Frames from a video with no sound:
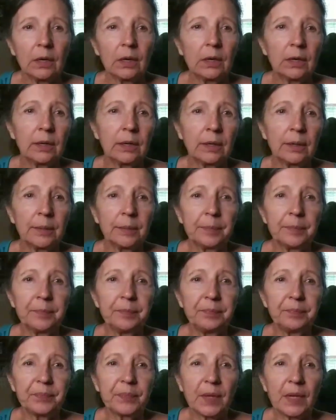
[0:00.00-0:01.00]
um,
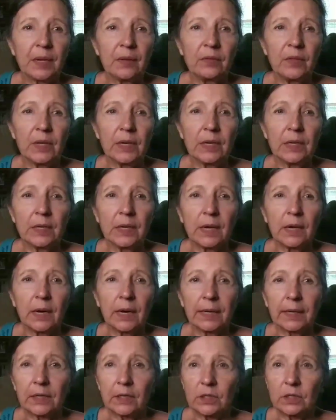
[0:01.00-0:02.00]
and then
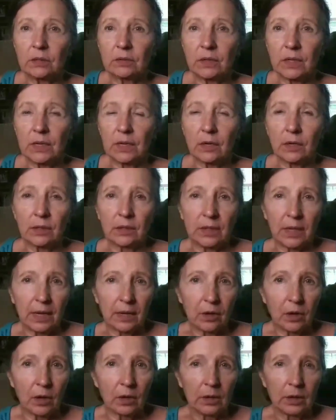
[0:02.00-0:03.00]
I could get
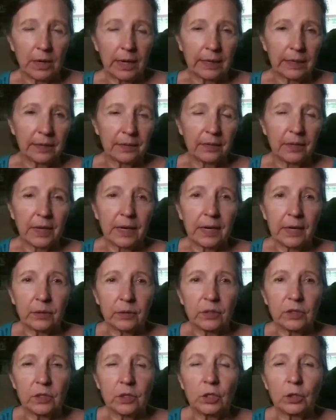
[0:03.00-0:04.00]
that all out of the
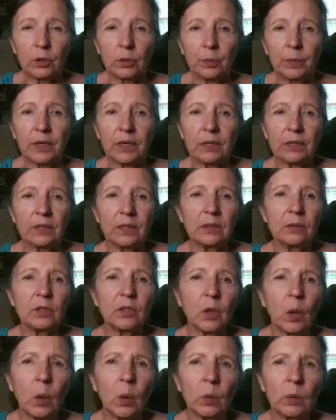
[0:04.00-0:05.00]
house too because
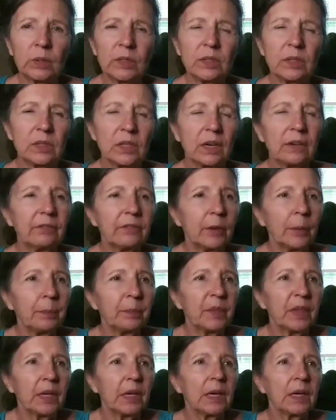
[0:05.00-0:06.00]
there's old stuff
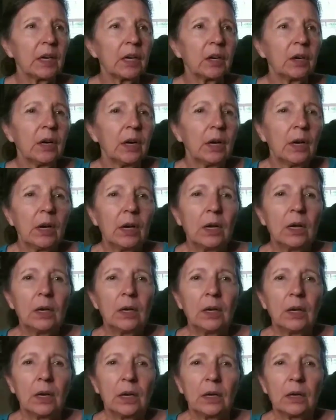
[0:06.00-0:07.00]
up there.
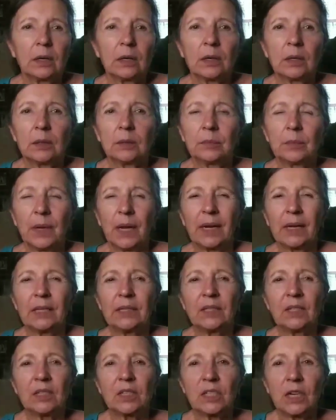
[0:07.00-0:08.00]
Um,
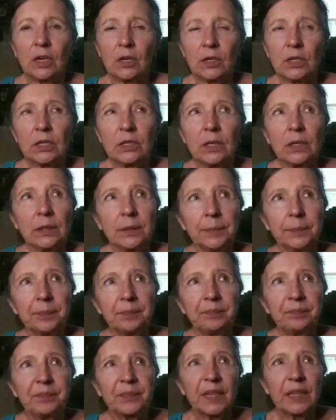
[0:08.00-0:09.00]
I started
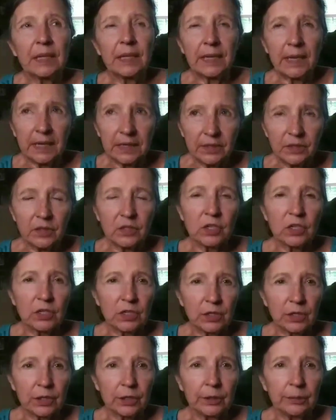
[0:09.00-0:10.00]
last
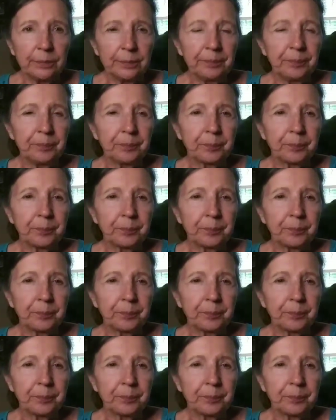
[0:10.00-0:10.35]
year